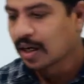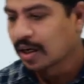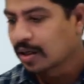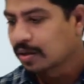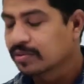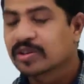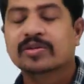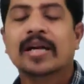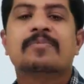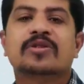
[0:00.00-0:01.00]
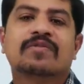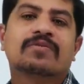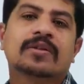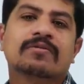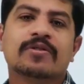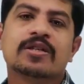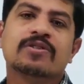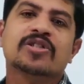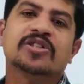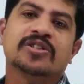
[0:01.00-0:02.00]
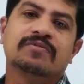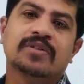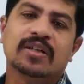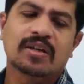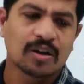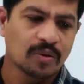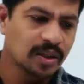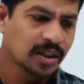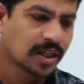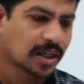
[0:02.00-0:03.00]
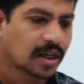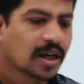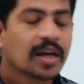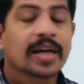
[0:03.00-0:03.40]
time shifting, frequency shifting, not only that,